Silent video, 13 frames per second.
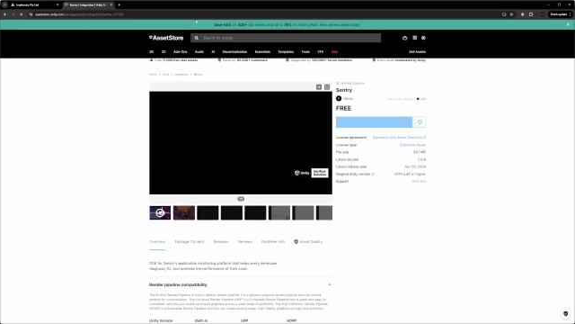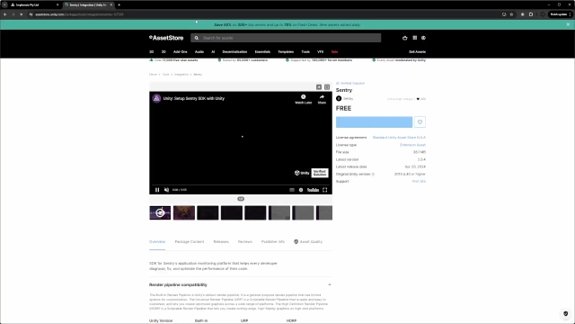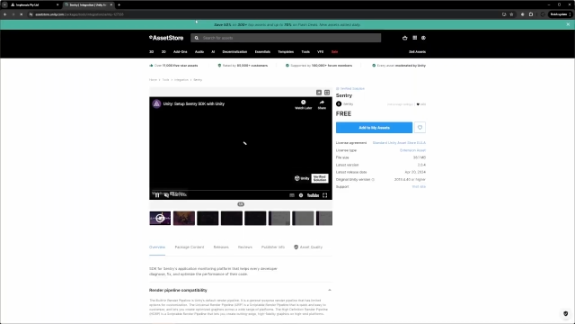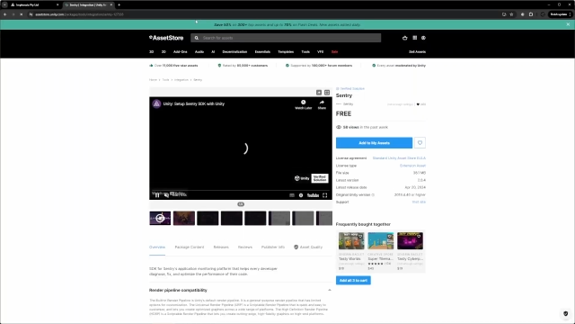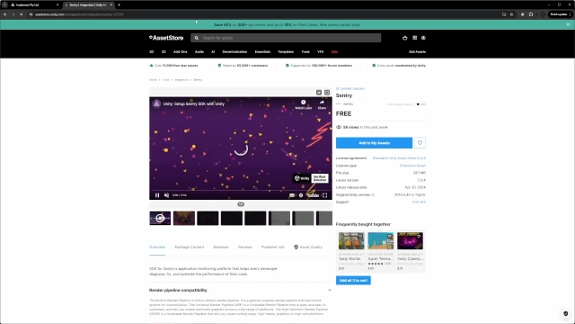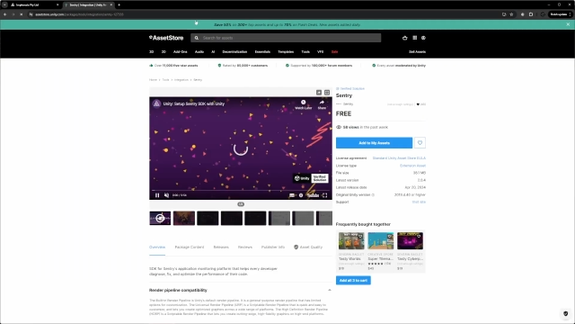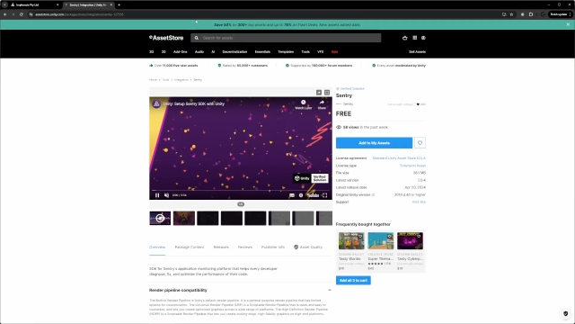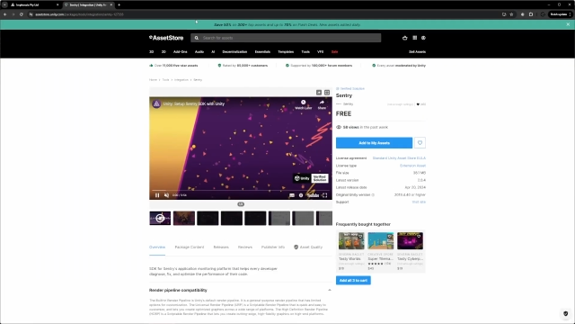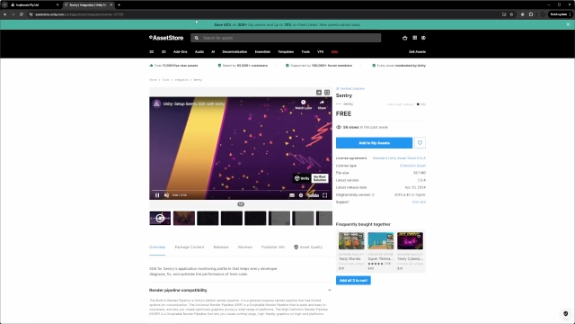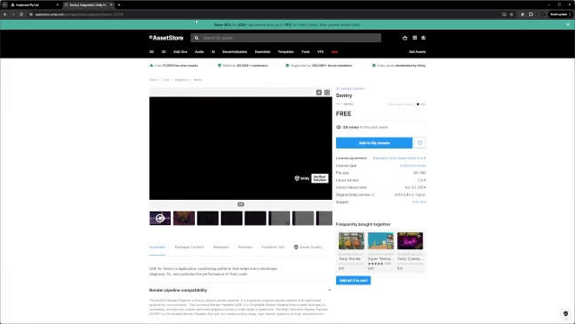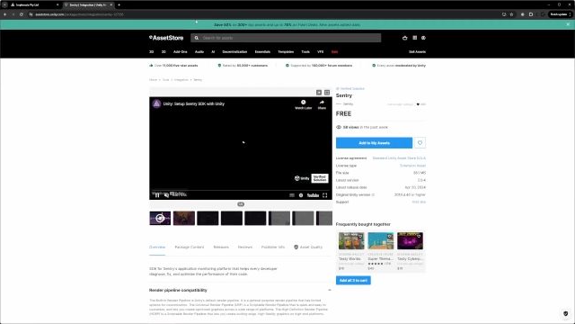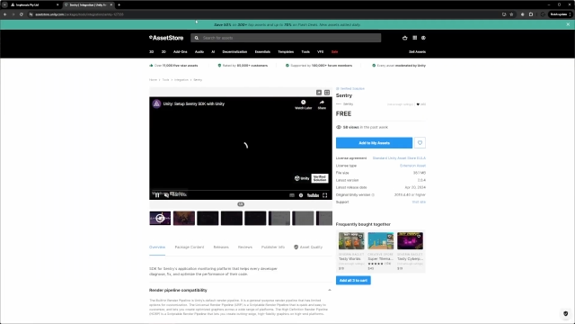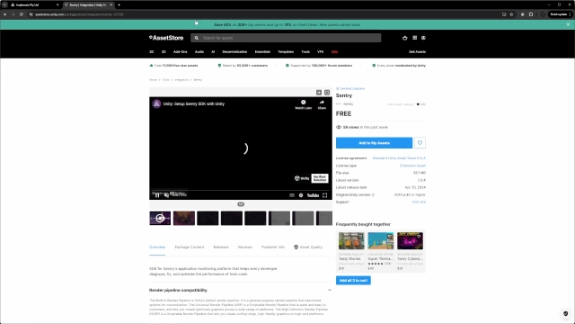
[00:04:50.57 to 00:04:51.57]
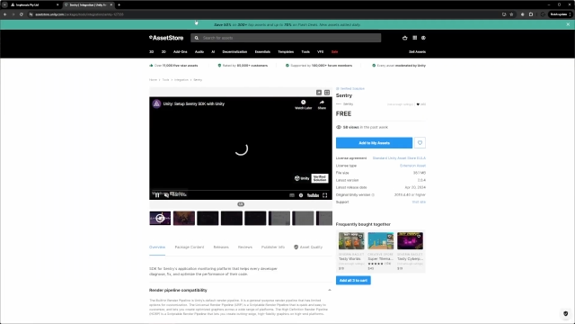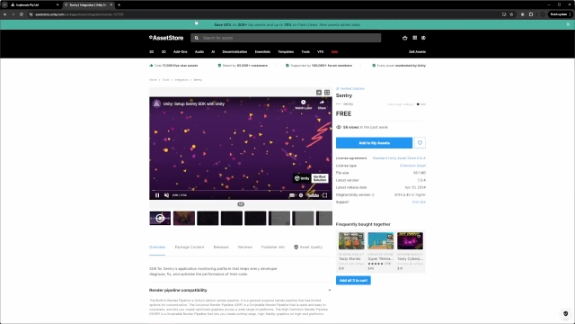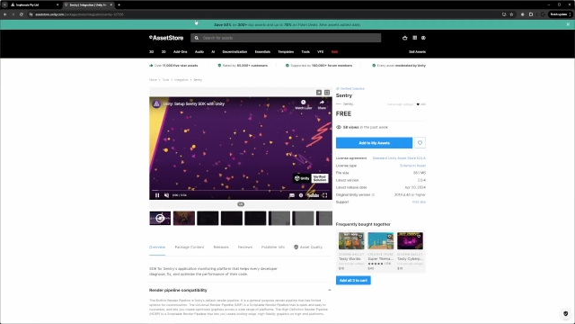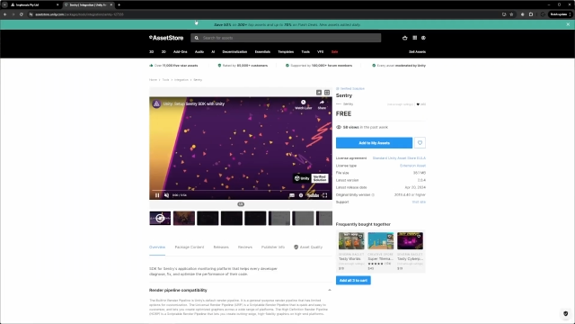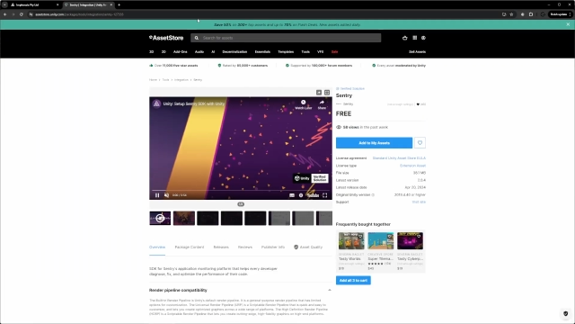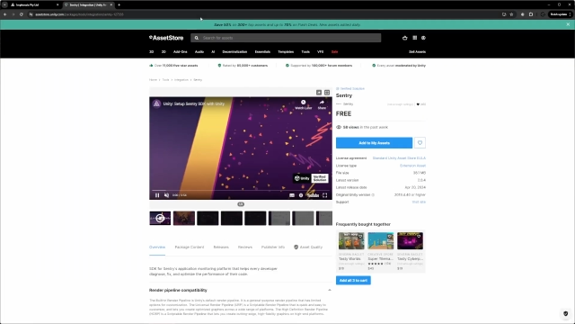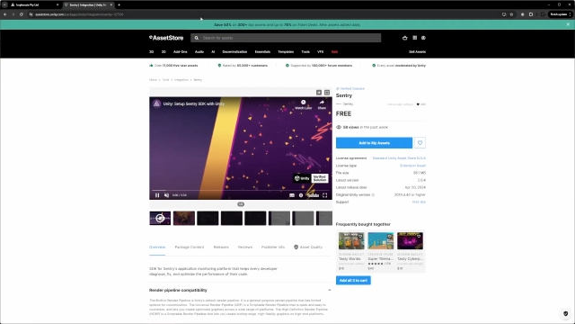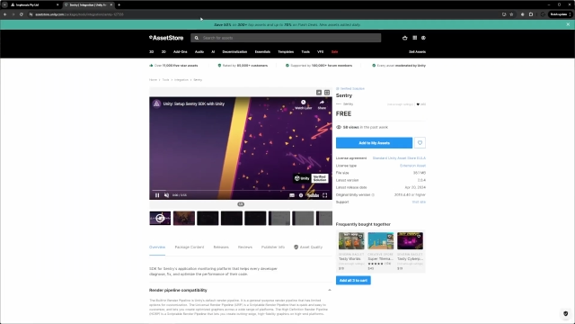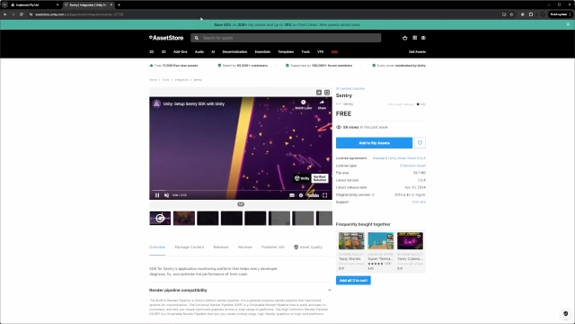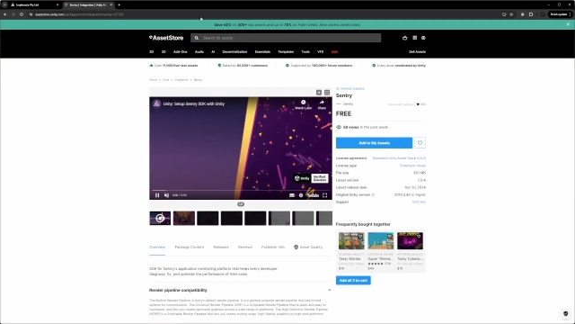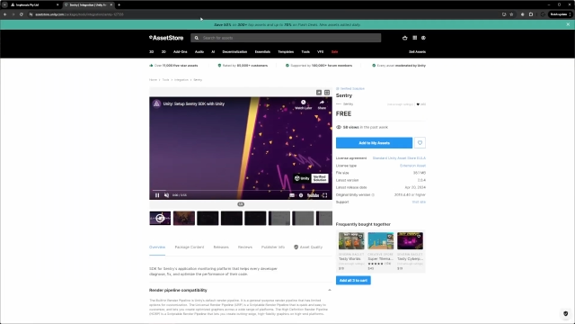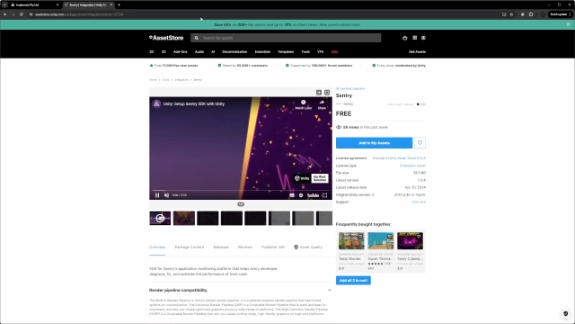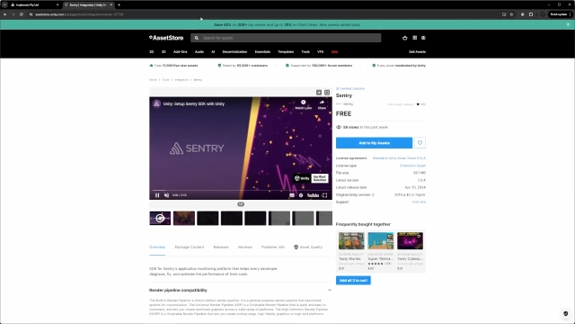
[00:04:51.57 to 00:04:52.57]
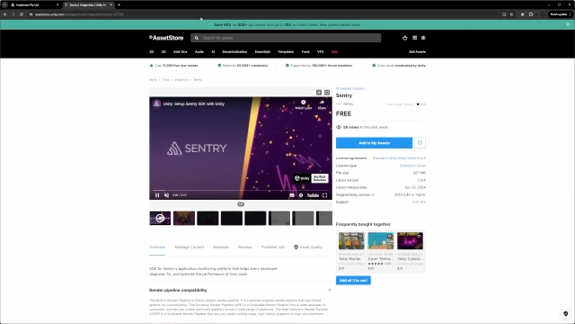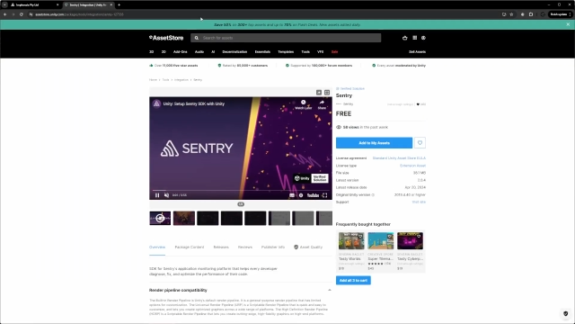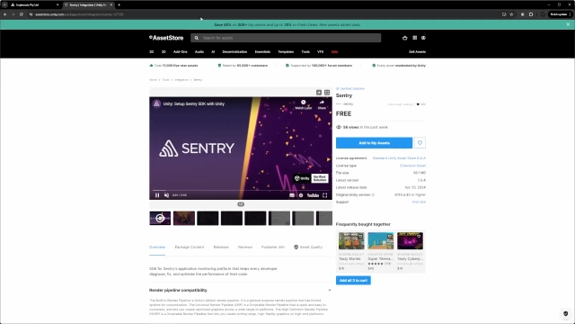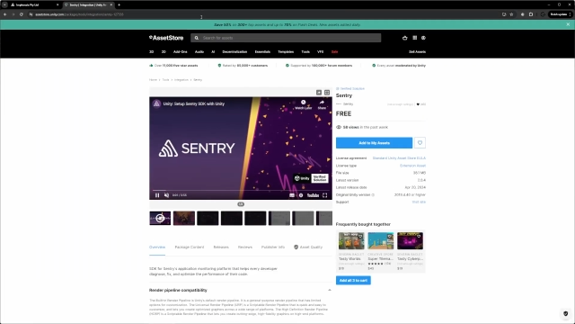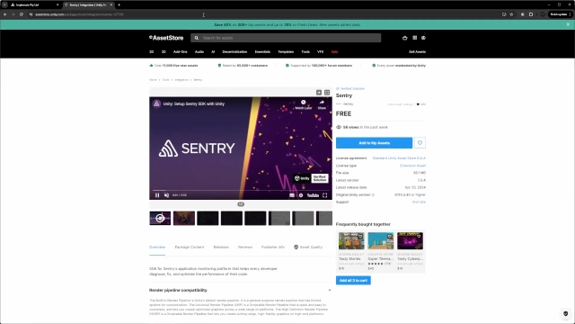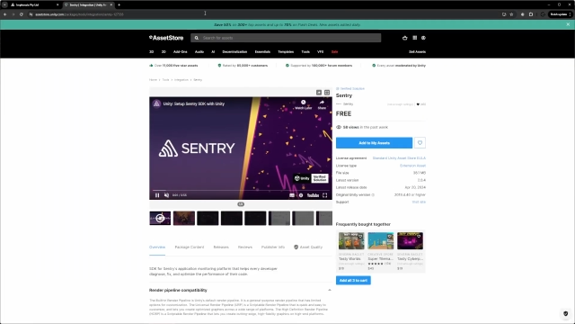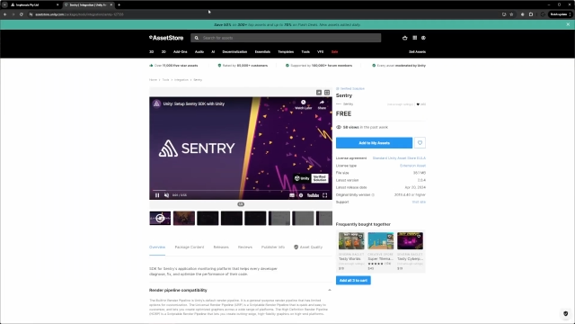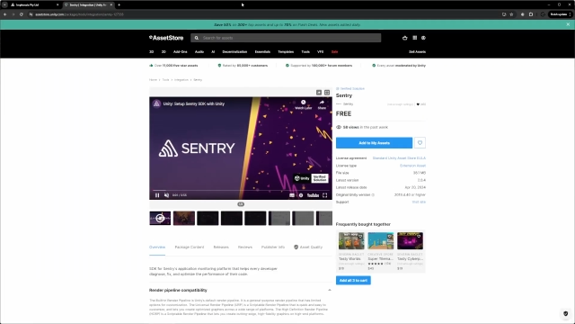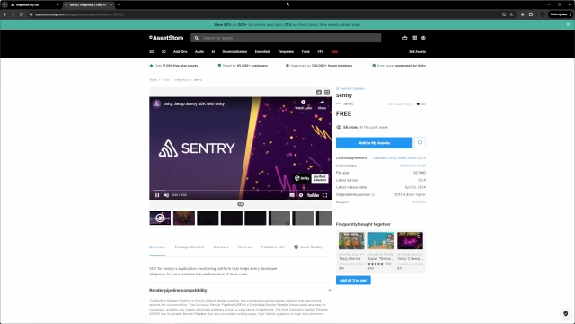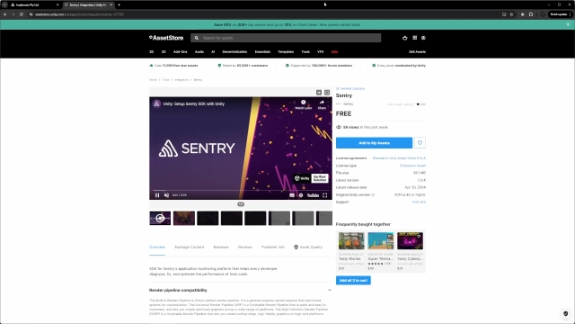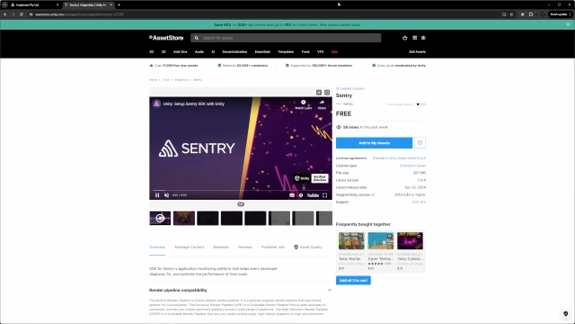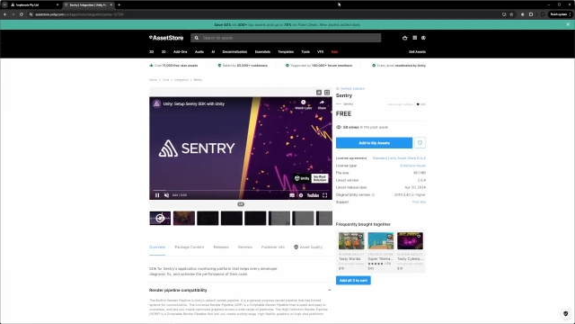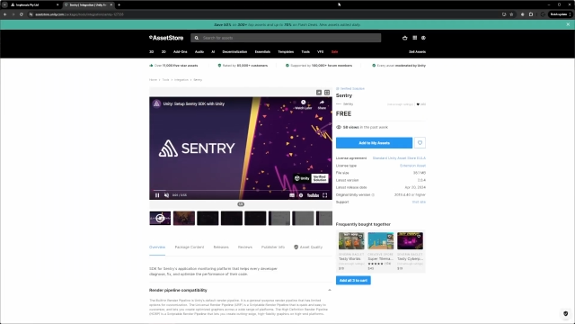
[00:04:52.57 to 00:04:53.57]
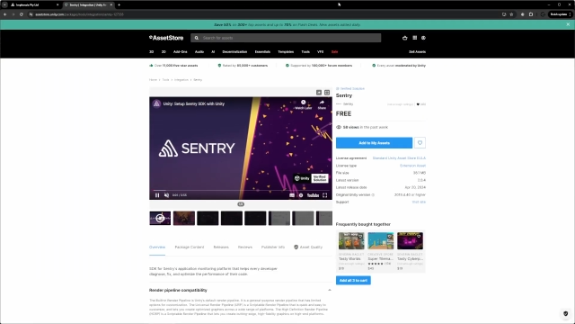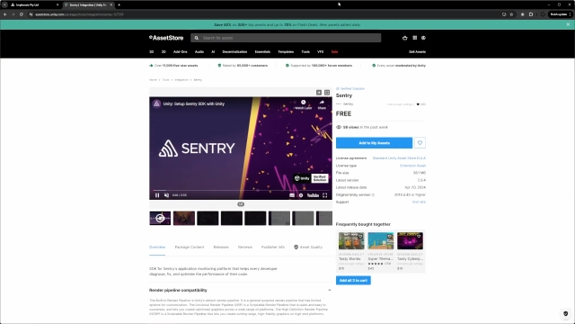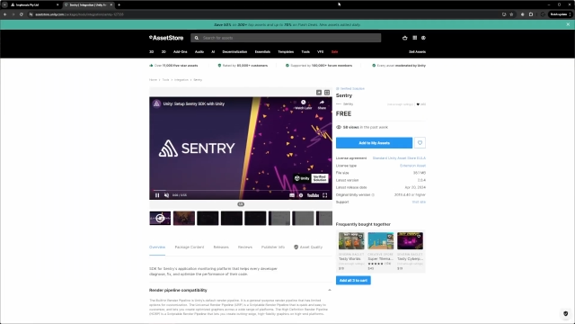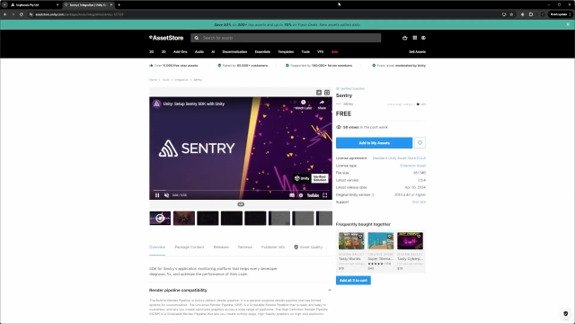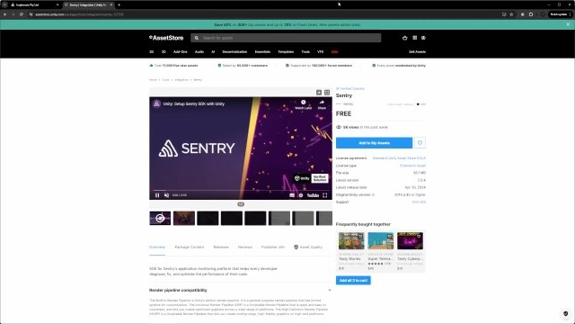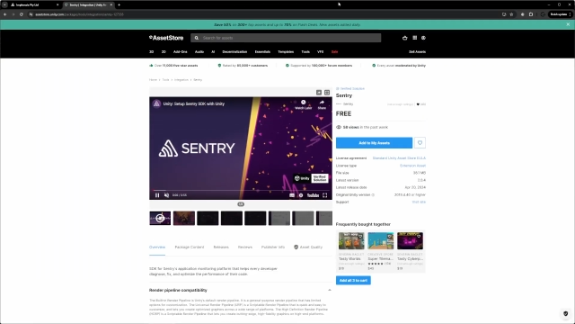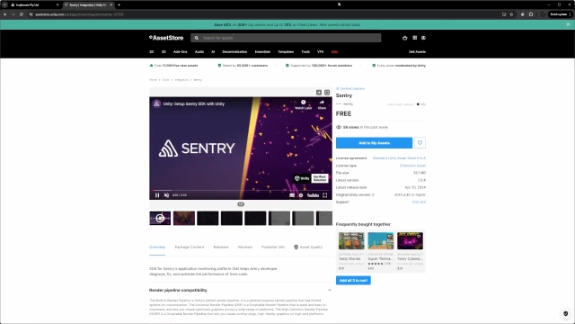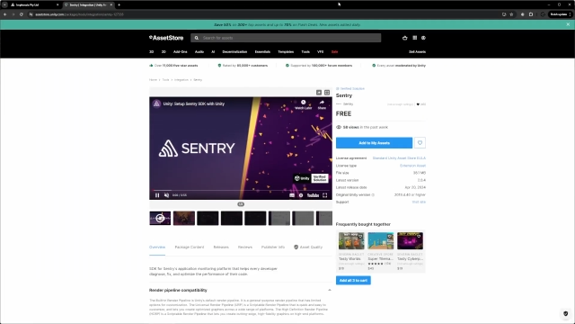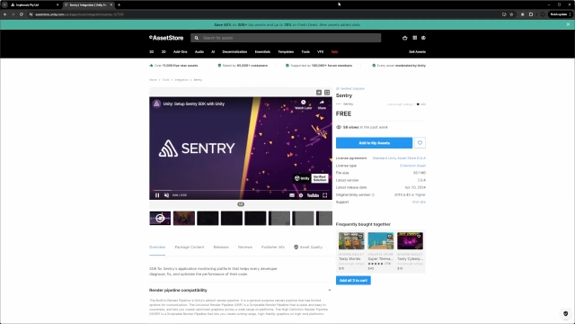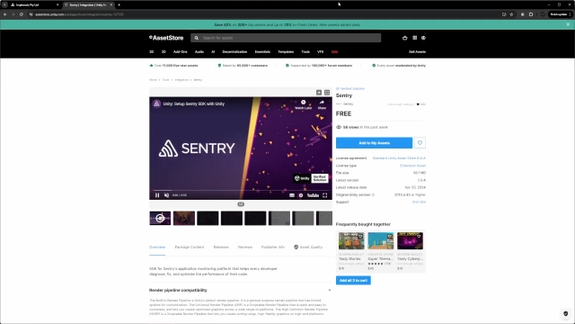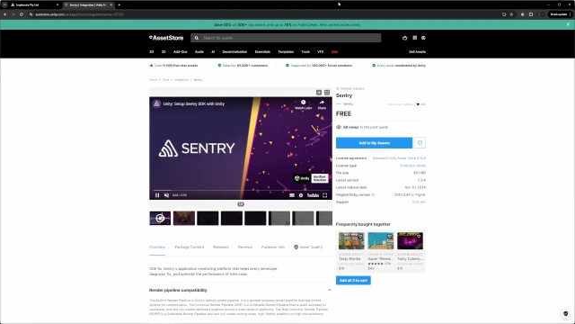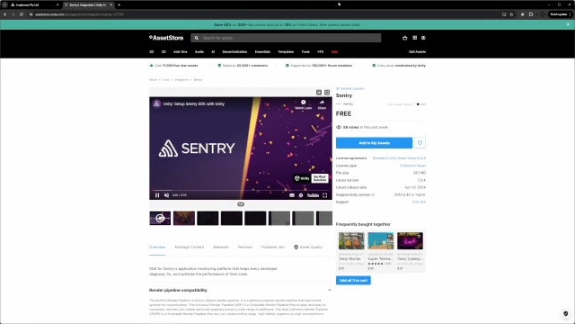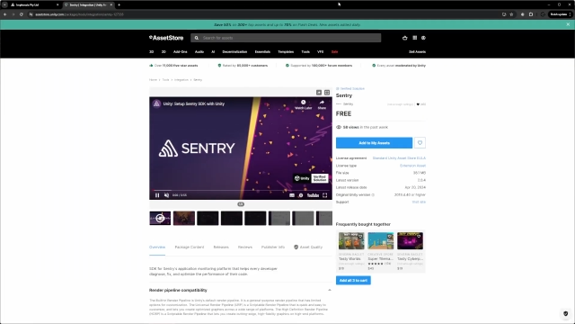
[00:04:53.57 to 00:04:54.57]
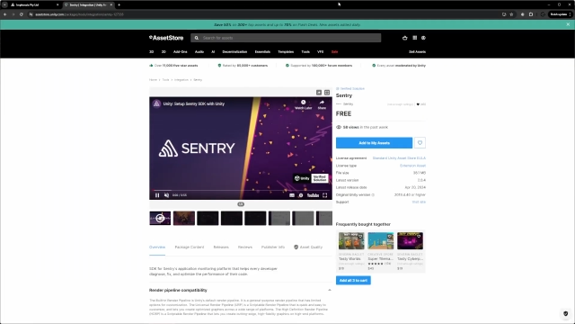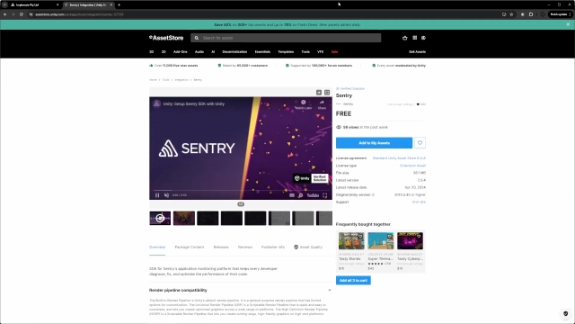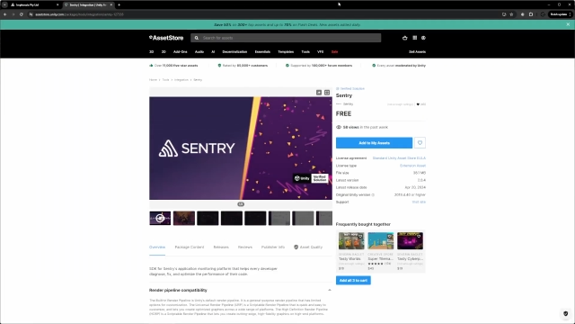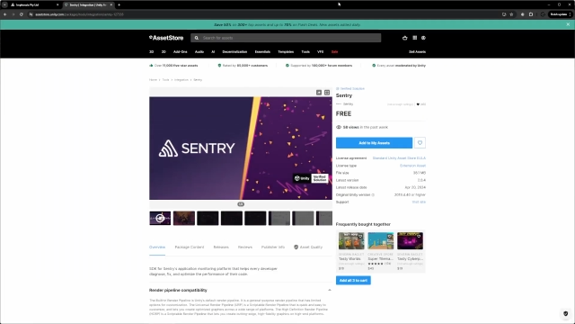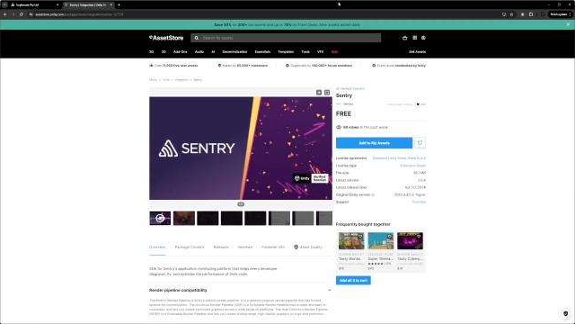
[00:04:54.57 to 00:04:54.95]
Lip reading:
Nobody's mouth can be seen.